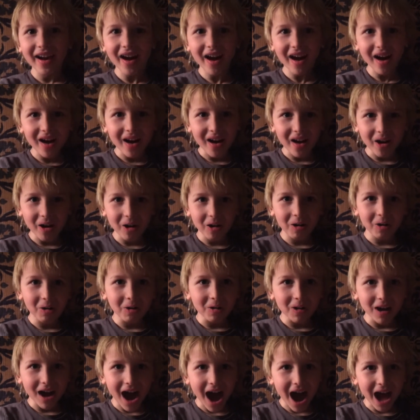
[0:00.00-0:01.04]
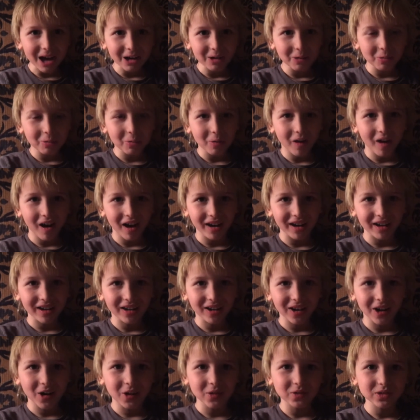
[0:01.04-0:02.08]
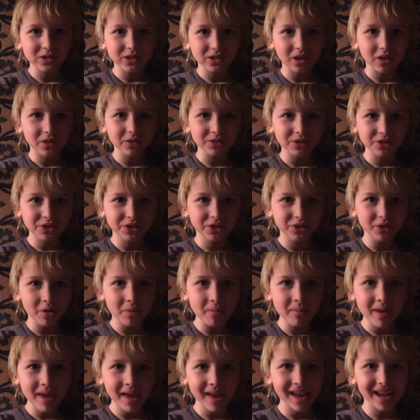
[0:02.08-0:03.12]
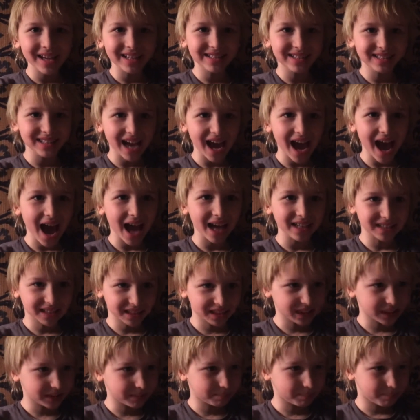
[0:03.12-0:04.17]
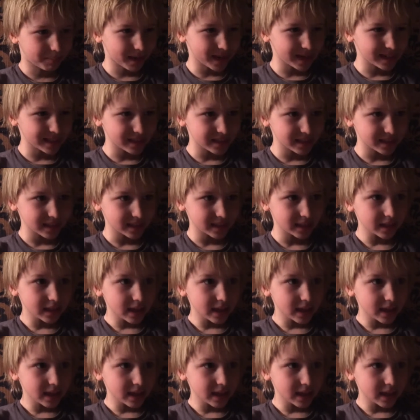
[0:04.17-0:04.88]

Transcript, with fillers: Uh oh, I don't want to go. Don't shoot me into outer space.